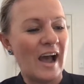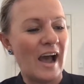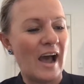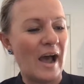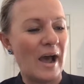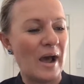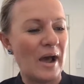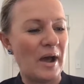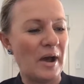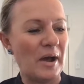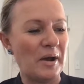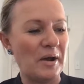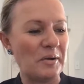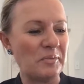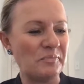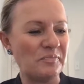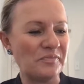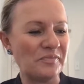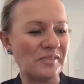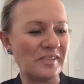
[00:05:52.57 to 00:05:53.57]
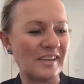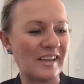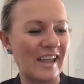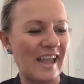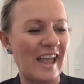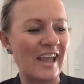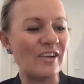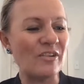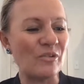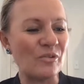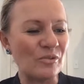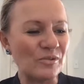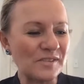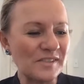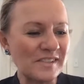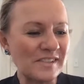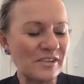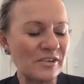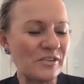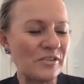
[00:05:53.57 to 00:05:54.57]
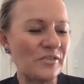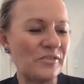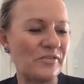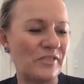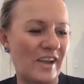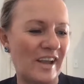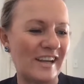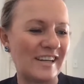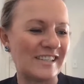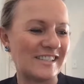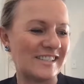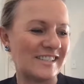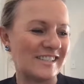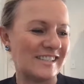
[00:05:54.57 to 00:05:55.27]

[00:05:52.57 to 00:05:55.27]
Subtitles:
And also the fact,